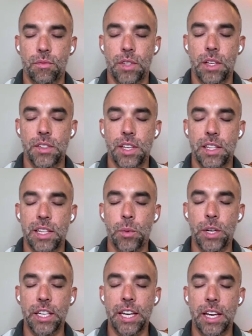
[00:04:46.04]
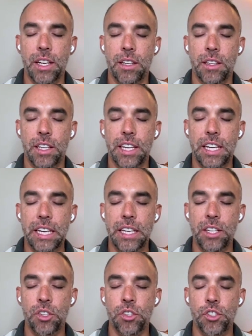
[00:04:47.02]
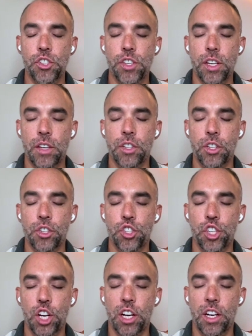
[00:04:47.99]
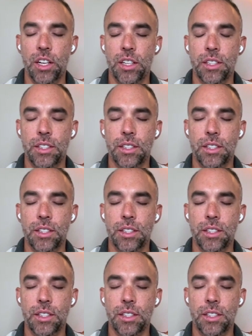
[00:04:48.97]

I'll say that one again, the hinge of your jaw.